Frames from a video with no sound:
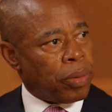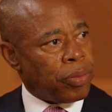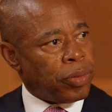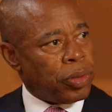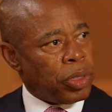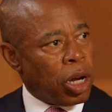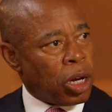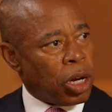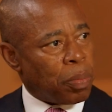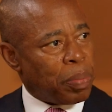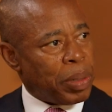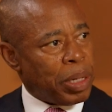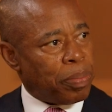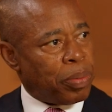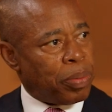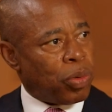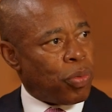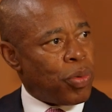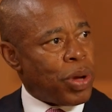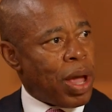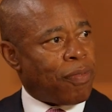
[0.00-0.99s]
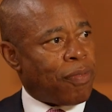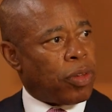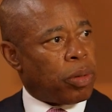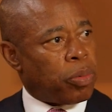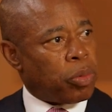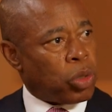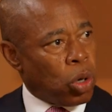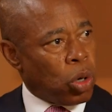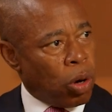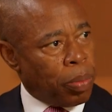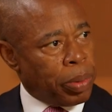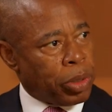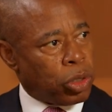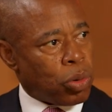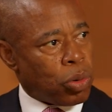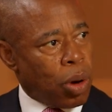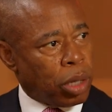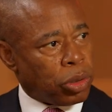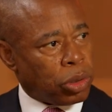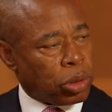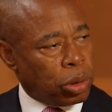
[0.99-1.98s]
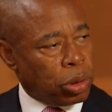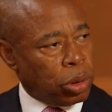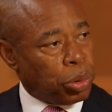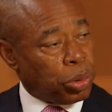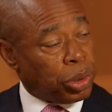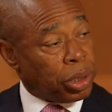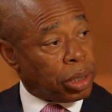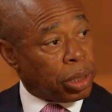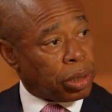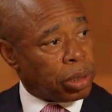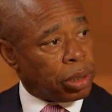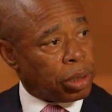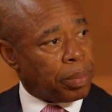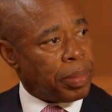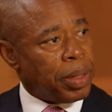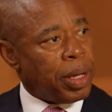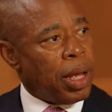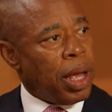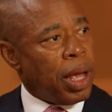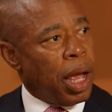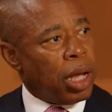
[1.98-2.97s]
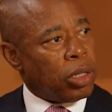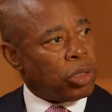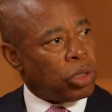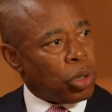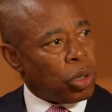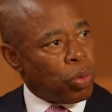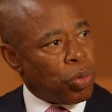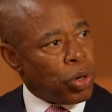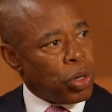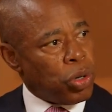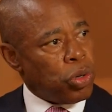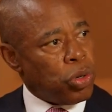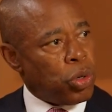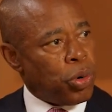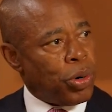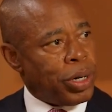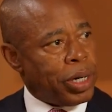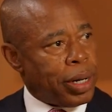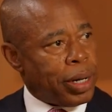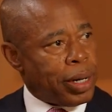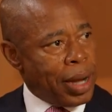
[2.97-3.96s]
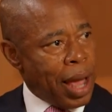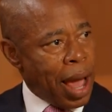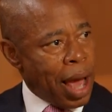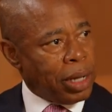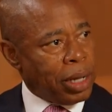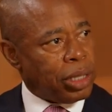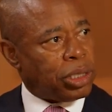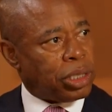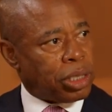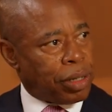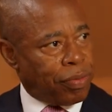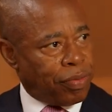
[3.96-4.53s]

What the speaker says: young people. We have to absorb into our school system. And so when you do an analysis